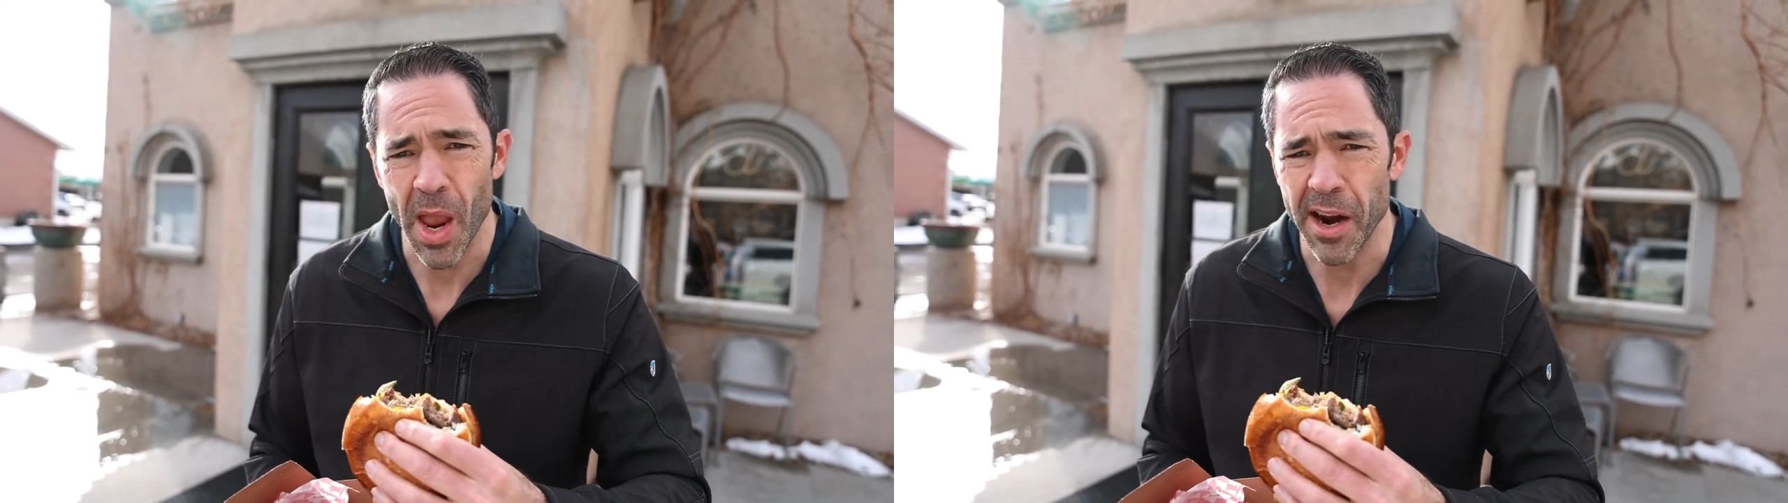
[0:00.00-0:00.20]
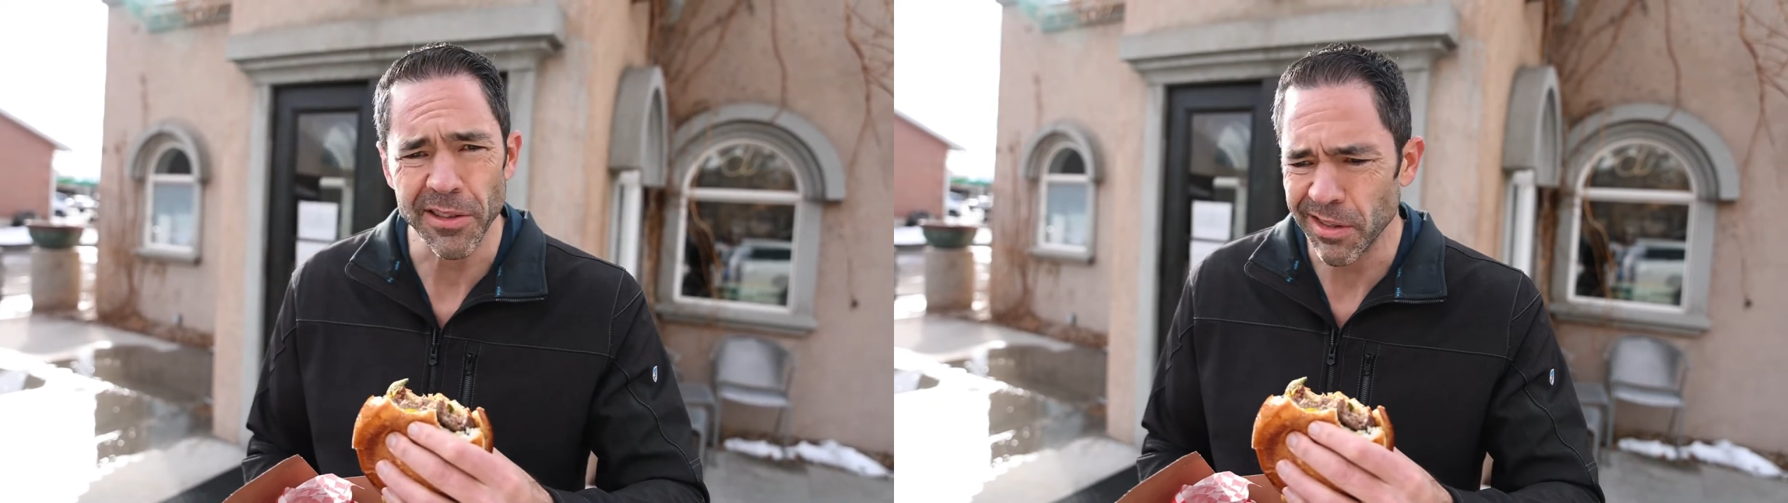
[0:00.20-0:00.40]

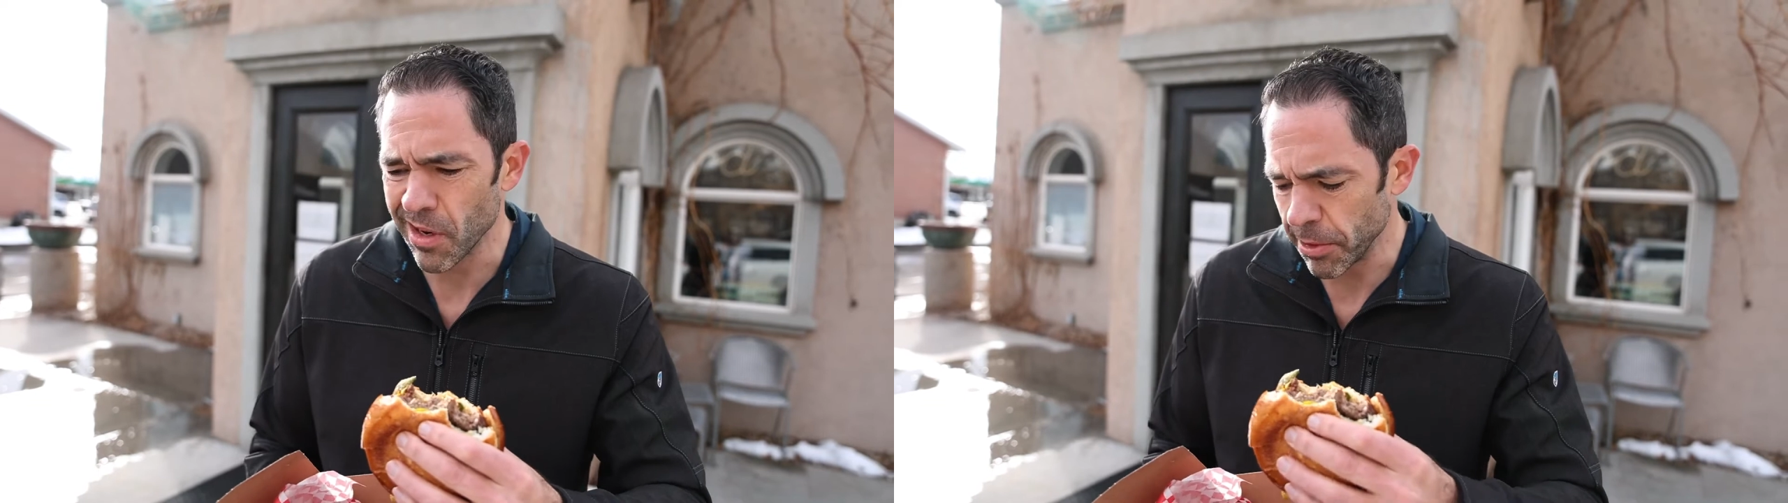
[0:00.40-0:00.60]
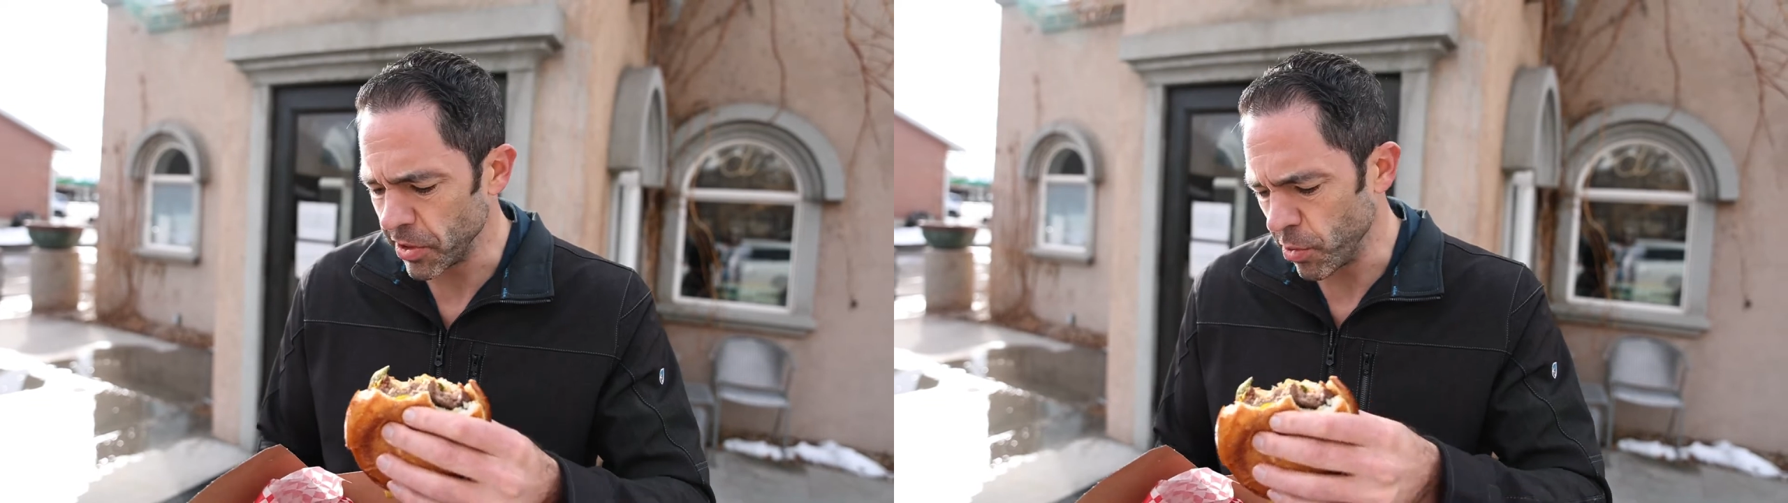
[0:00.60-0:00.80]
There's just
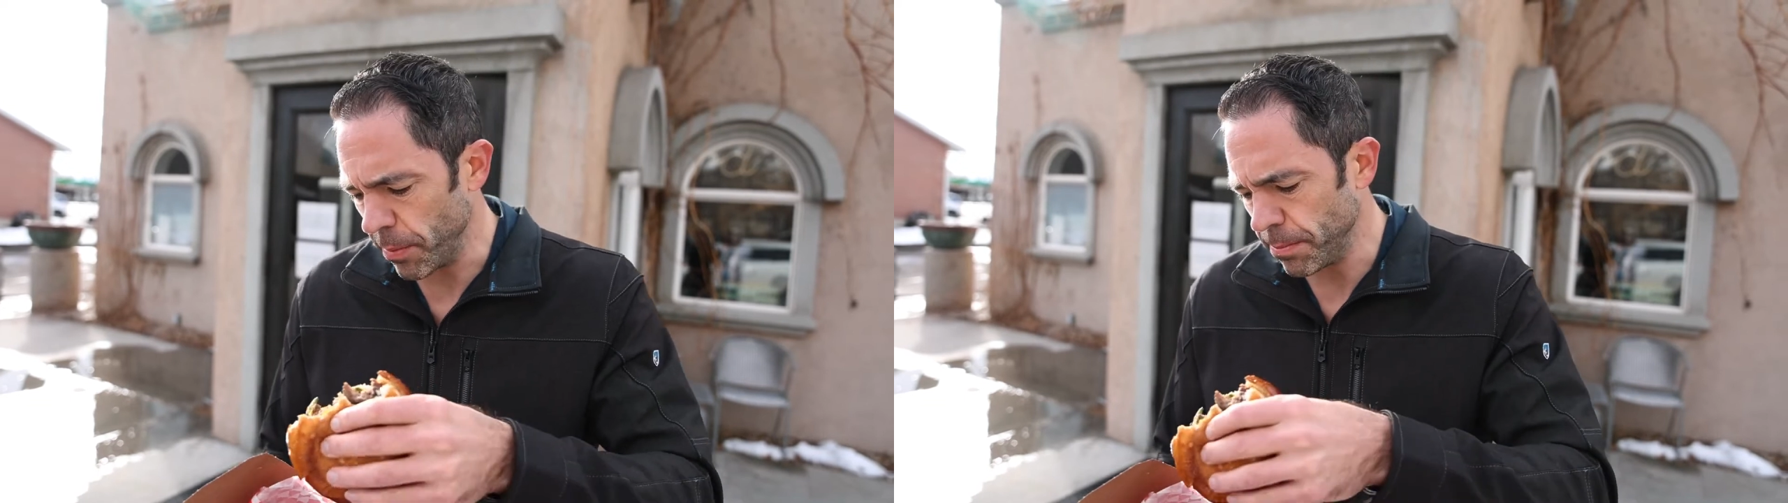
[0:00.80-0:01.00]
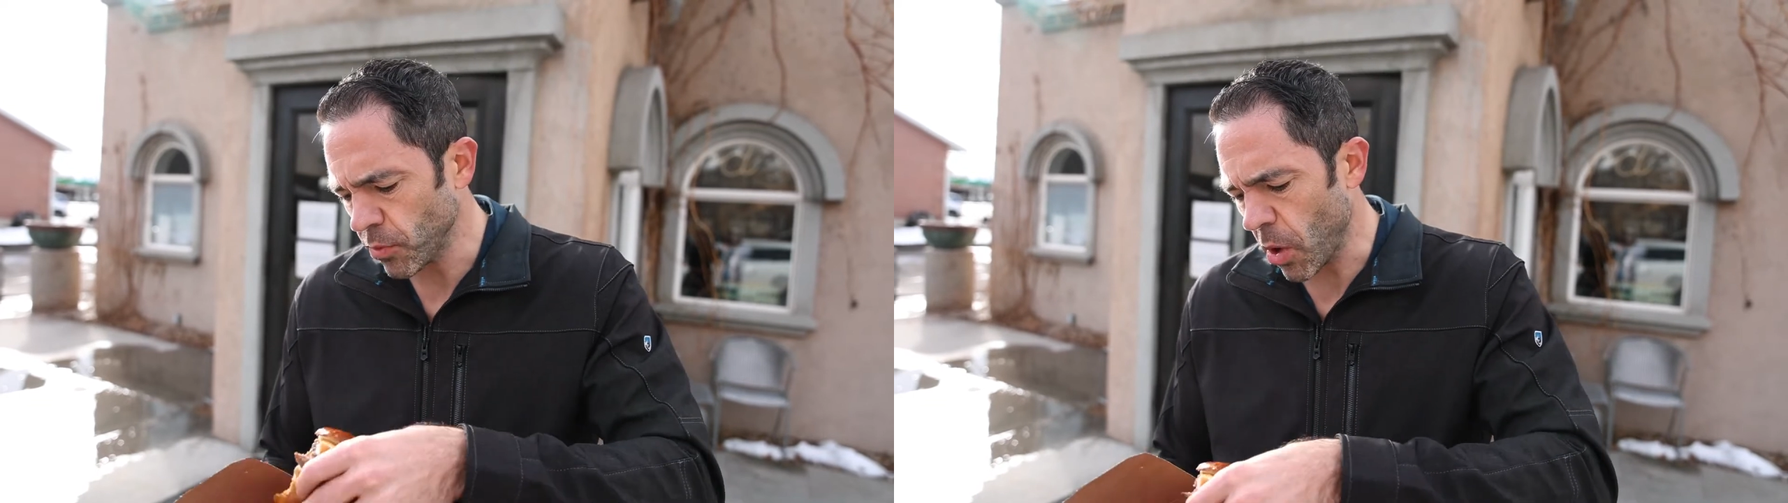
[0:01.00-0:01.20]
not much to
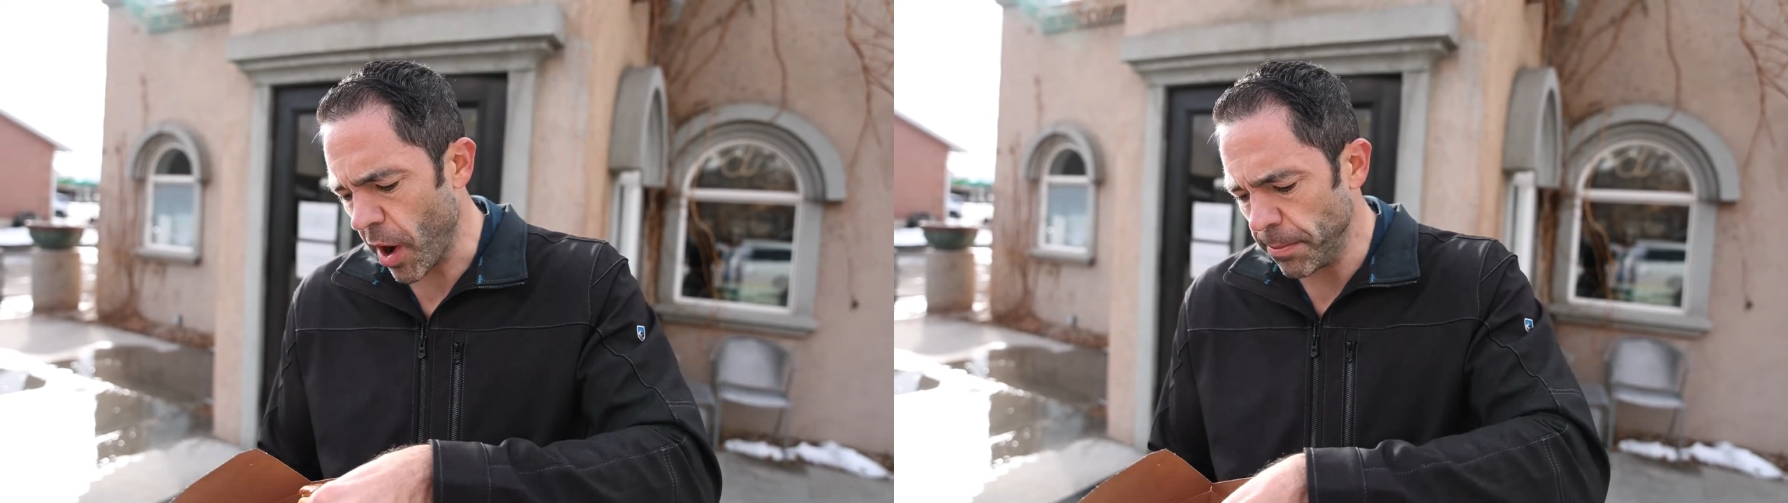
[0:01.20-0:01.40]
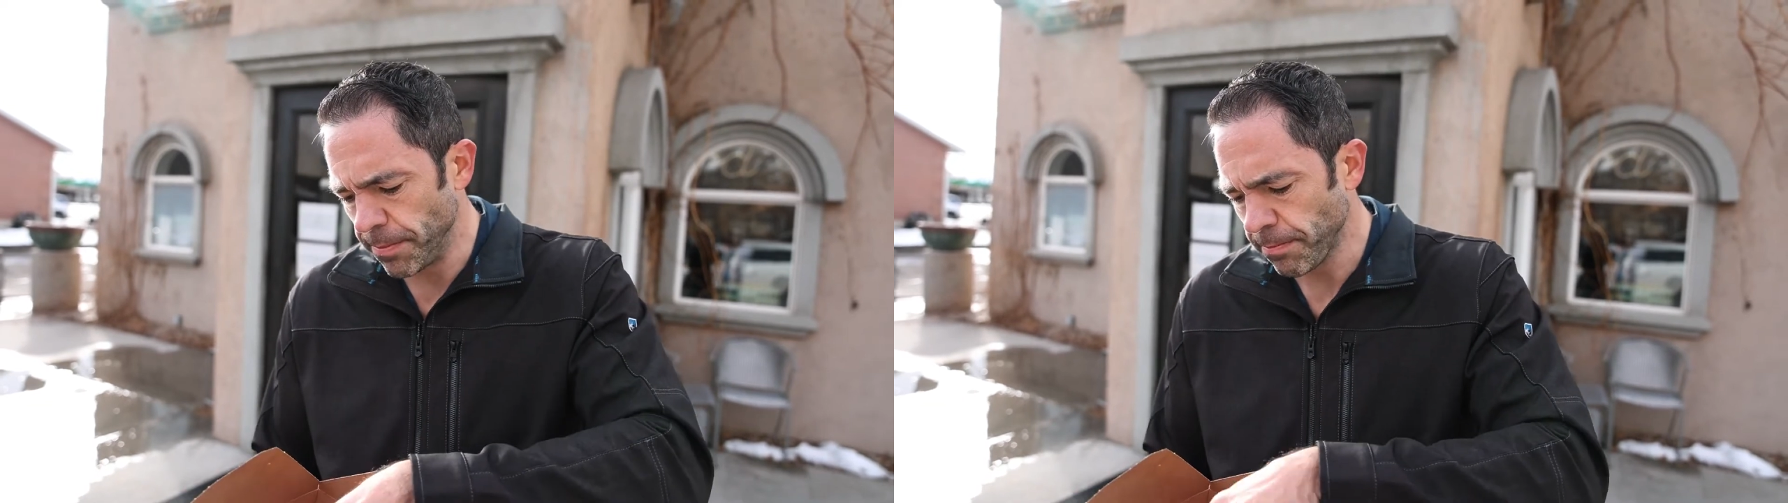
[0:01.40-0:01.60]
it. Okay,